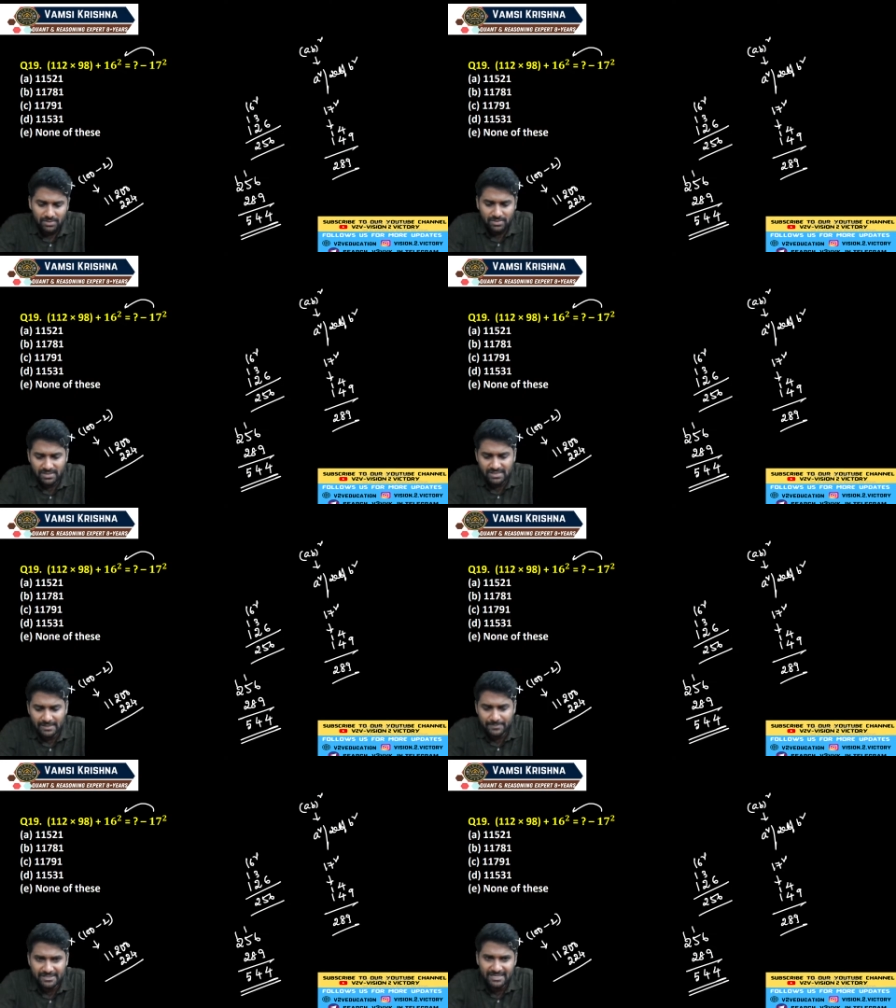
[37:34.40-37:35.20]
So just
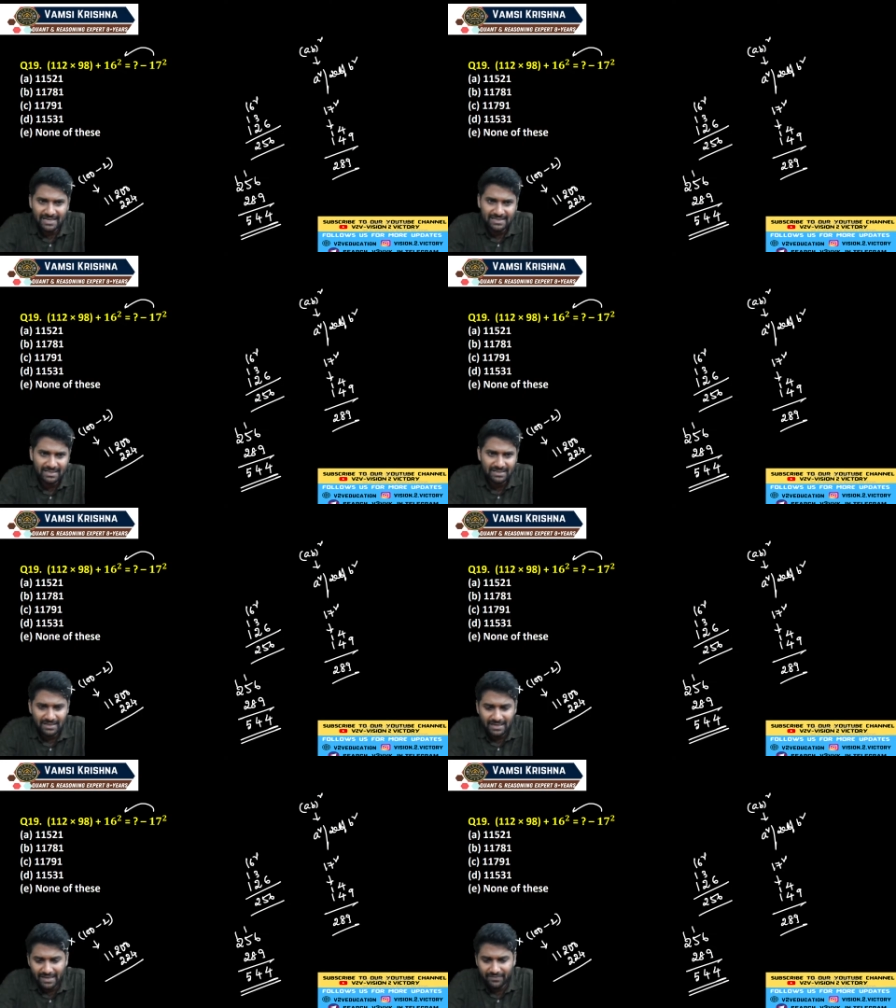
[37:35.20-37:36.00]
subtracted
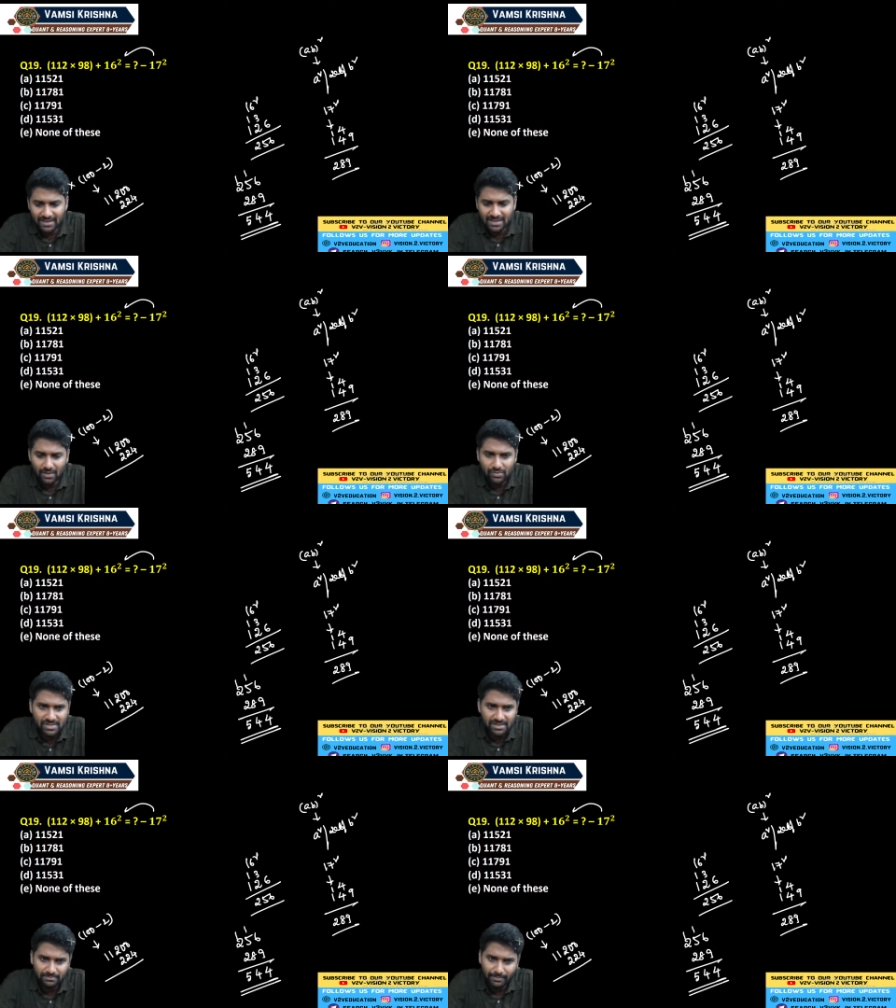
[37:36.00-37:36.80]

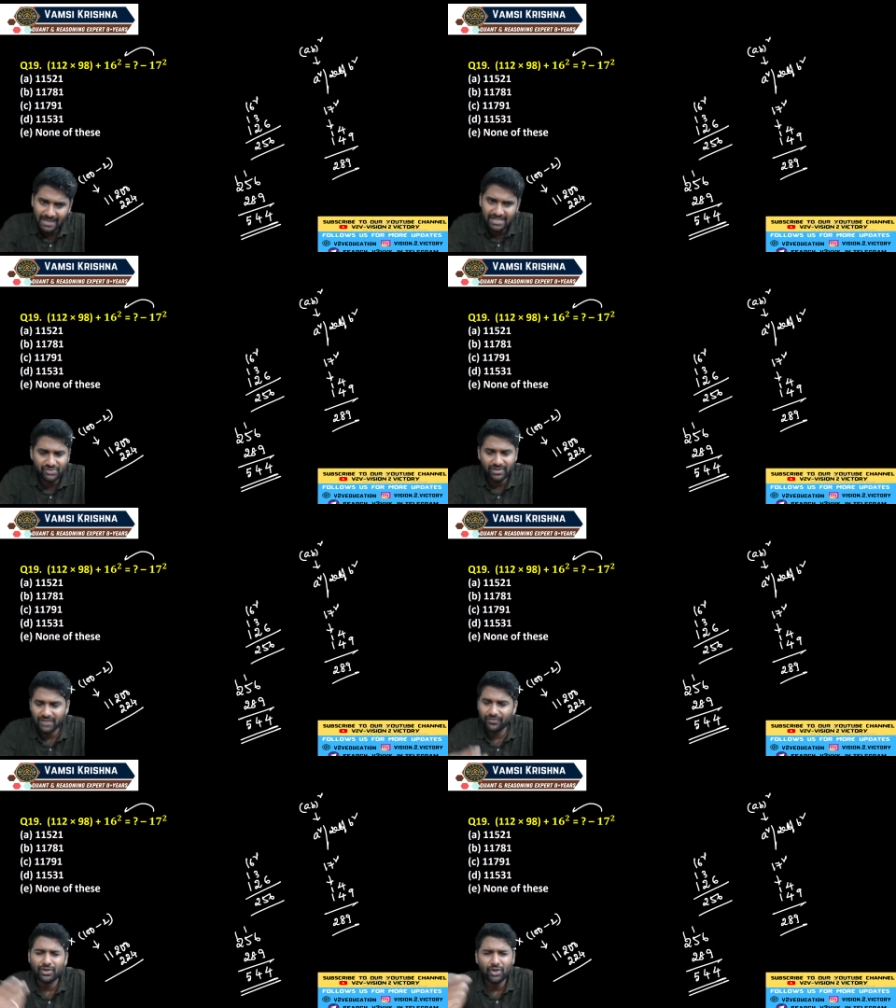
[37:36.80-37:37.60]
11,000 minus 24.